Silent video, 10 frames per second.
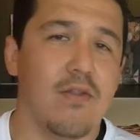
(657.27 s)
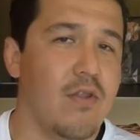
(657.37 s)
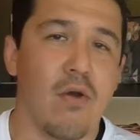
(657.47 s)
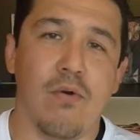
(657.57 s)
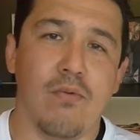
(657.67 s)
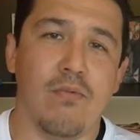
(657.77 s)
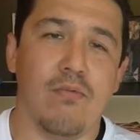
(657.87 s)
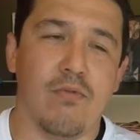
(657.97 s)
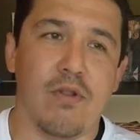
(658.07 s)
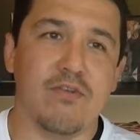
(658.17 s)

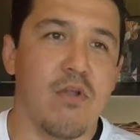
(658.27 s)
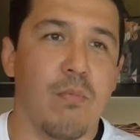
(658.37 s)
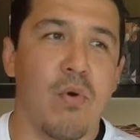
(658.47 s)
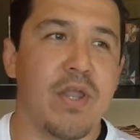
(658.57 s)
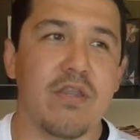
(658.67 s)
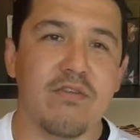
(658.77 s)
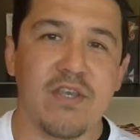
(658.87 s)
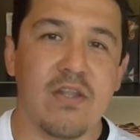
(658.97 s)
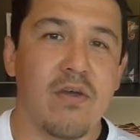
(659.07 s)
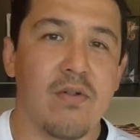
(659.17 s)
No, there's no point in
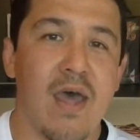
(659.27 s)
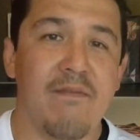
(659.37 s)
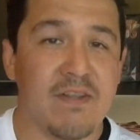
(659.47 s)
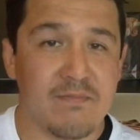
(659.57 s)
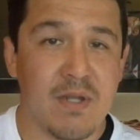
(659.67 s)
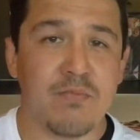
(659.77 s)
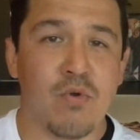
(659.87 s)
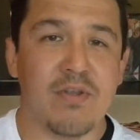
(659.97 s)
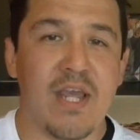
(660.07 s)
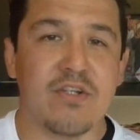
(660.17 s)
using a dull knife. It's much
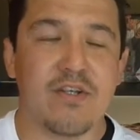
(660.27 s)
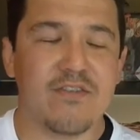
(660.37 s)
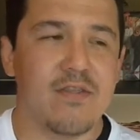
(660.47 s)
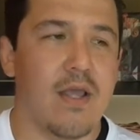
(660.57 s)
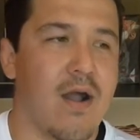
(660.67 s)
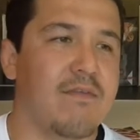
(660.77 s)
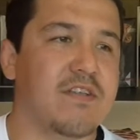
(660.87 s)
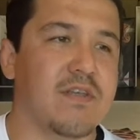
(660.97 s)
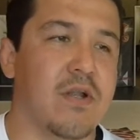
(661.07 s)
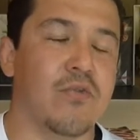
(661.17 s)
more dangerous. And
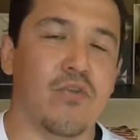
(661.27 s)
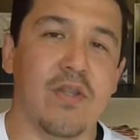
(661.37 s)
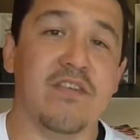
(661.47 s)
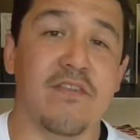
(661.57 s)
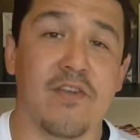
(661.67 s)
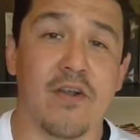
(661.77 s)
obviously don't do this if